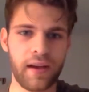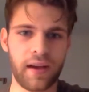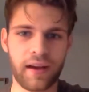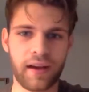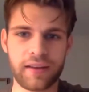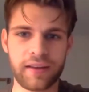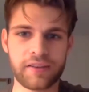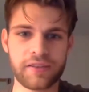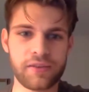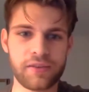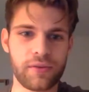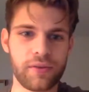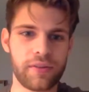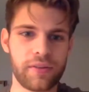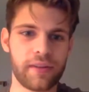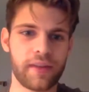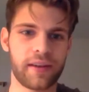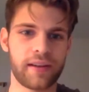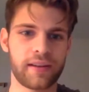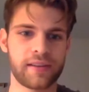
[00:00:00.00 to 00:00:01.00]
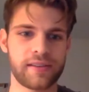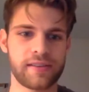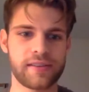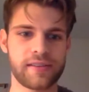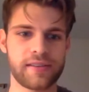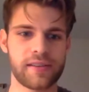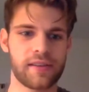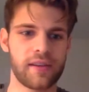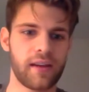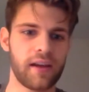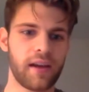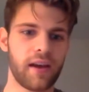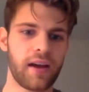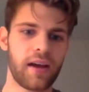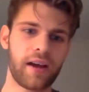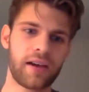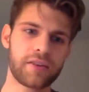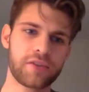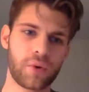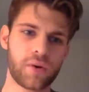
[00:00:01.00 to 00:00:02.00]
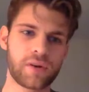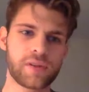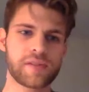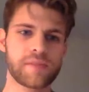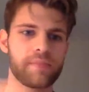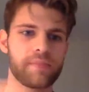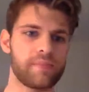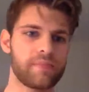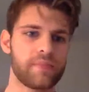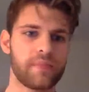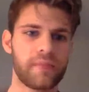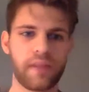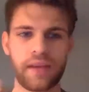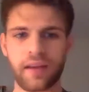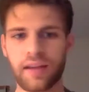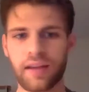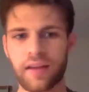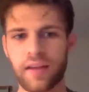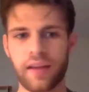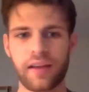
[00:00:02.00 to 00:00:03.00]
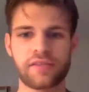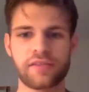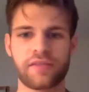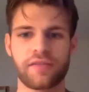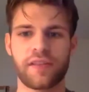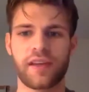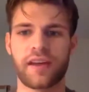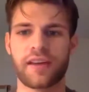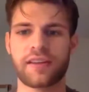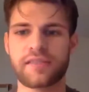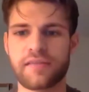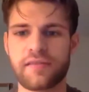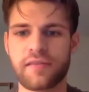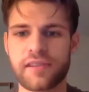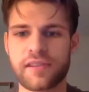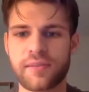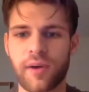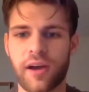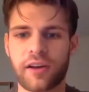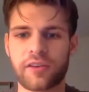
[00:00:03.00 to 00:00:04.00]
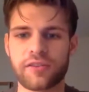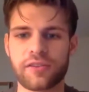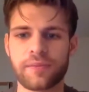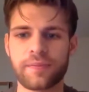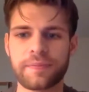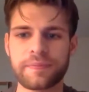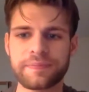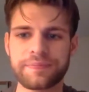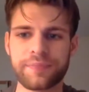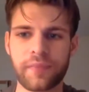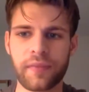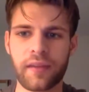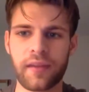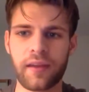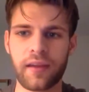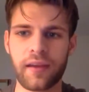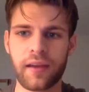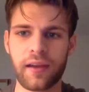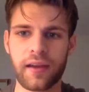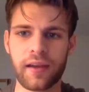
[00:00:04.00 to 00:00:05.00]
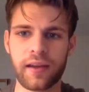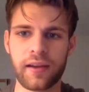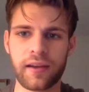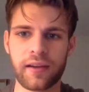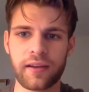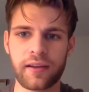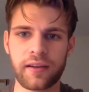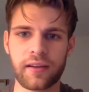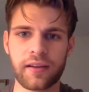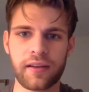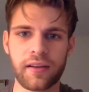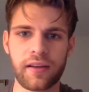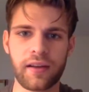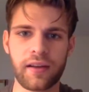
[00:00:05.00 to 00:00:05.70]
I can do things towards each of the ends of the spectrum in